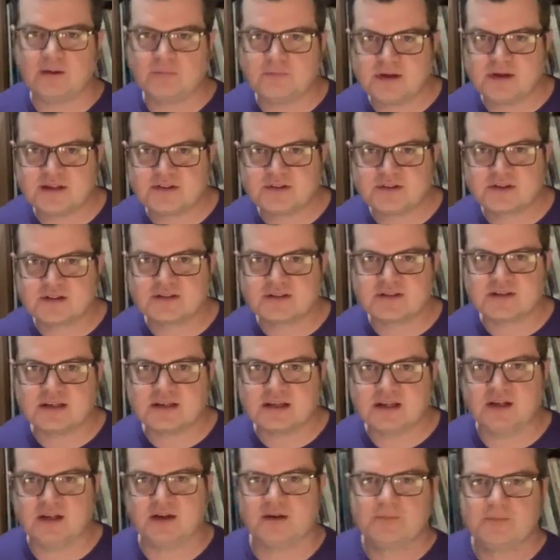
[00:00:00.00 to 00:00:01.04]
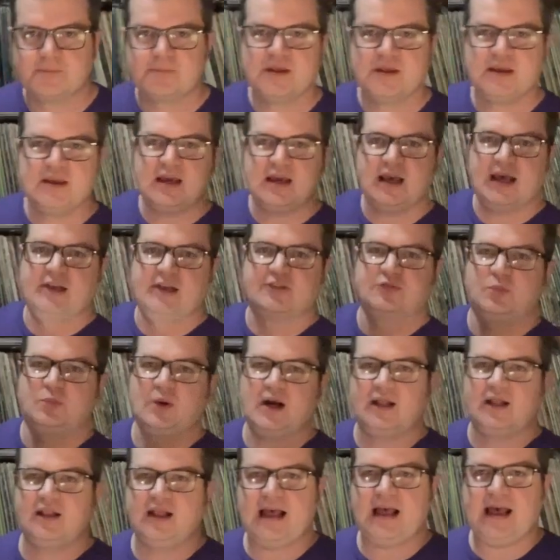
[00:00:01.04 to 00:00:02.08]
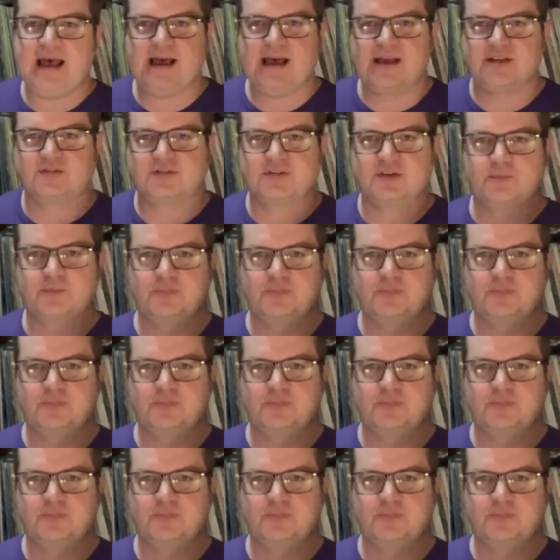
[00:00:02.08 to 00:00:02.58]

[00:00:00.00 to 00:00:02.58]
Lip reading: as you can see here, as well as